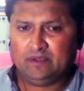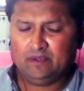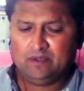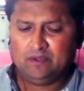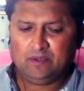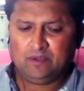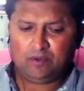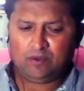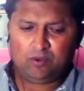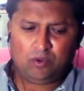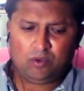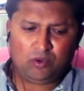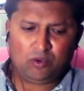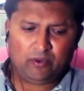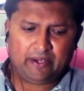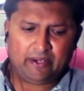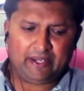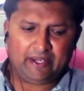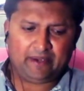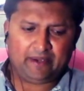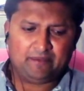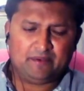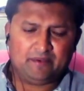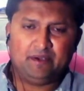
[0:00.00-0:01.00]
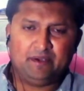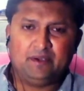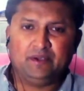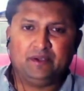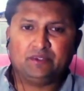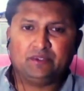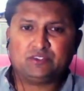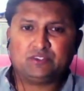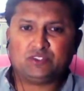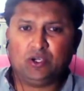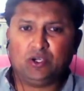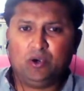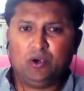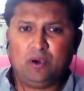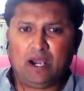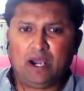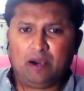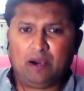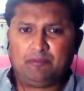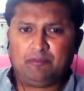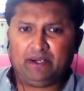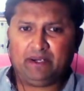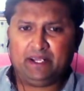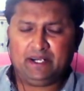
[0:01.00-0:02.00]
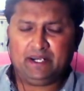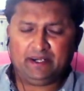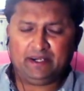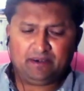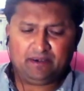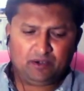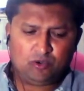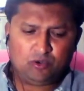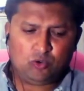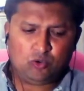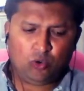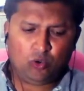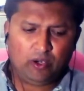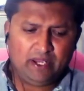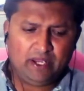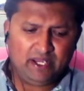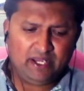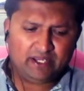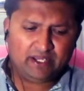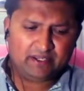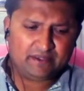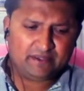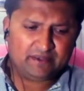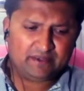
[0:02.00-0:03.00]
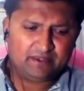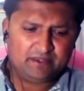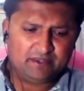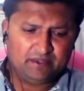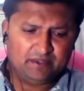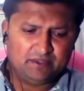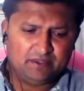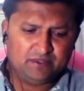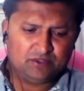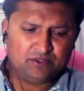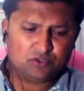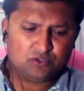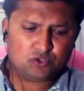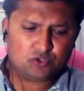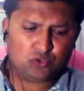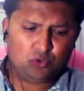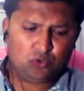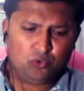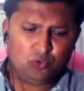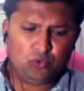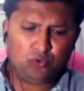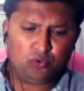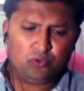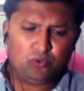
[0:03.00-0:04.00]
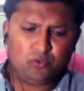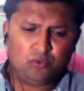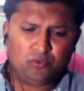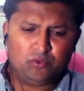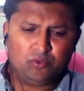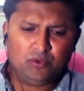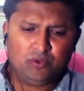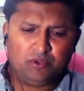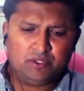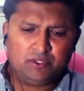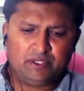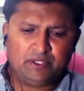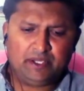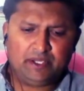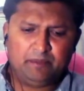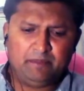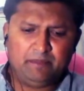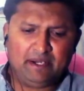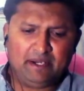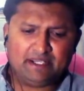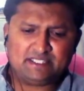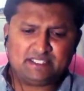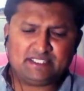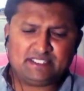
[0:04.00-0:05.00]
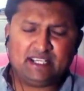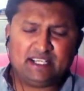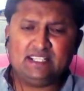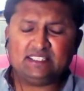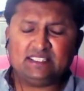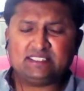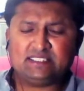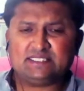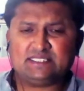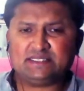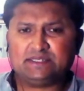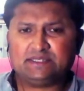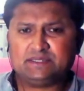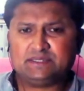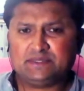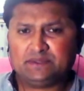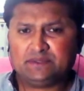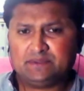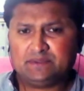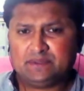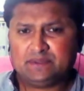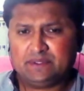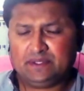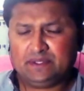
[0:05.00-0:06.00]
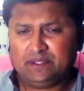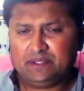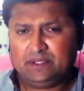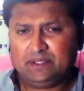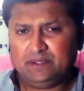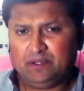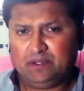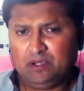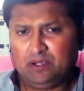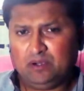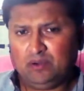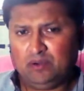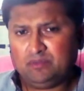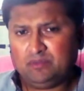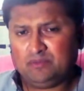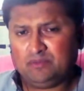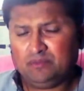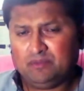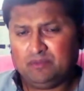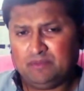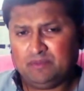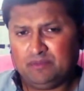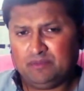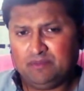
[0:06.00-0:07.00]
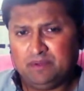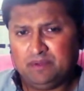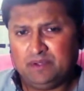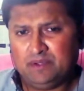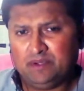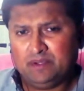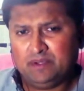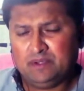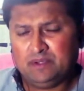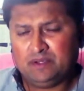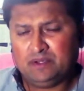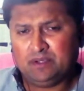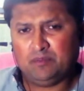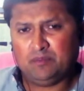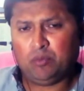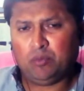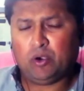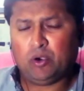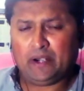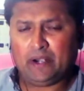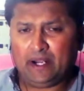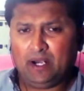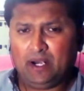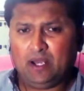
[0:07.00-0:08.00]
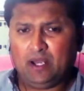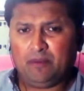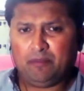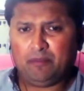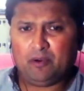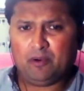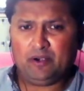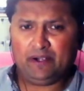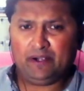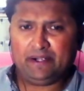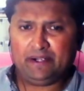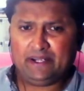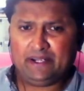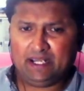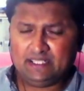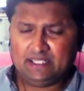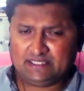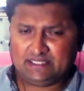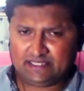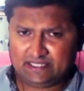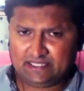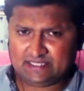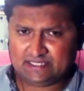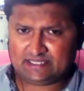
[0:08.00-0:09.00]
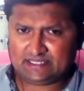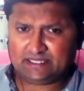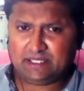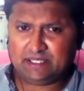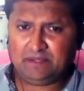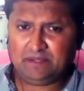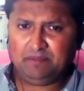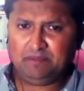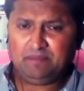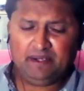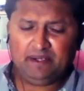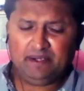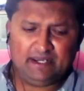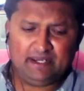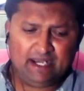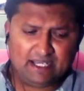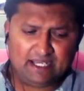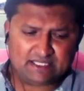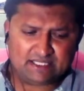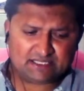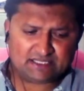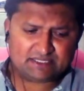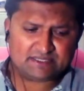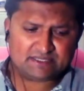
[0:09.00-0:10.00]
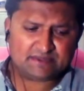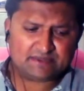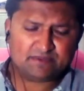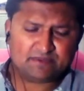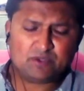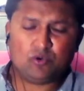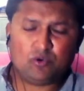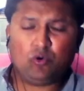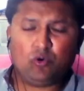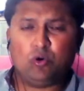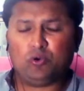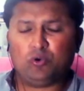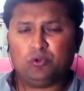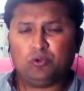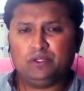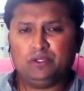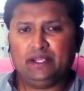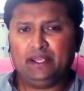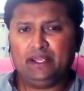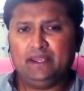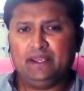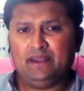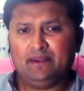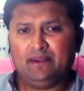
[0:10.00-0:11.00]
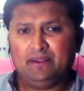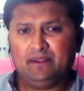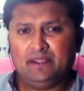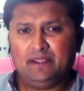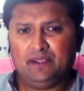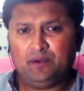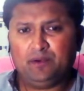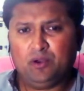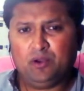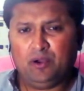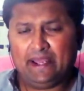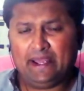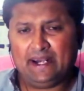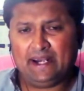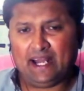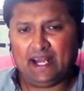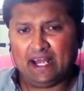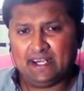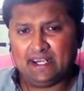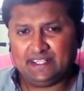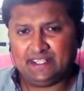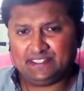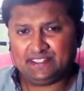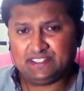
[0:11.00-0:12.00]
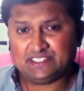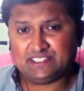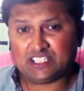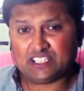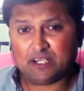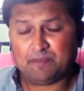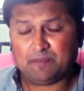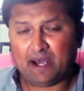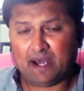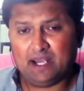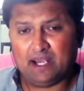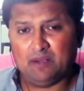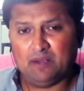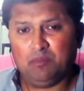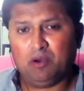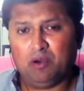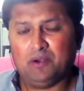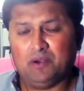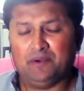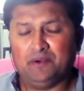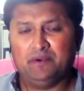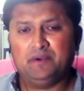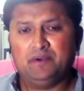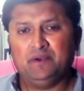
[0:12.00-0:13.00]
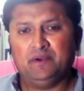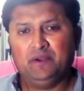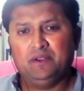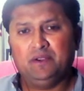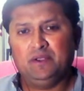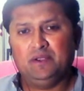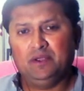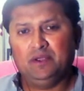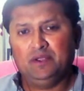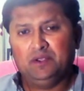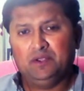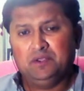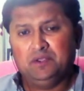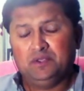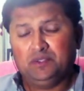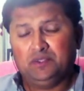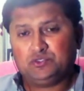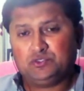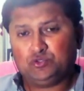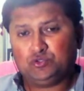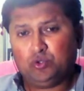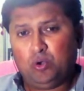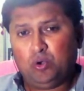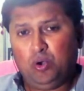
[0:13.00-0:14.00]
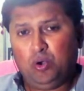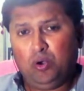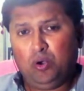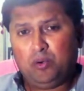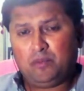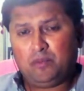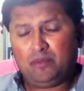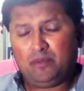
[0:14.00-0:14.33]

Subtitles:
Okay. So after going through the Mitchell's, you know, model of political system, let's go to the analysis of Almond. So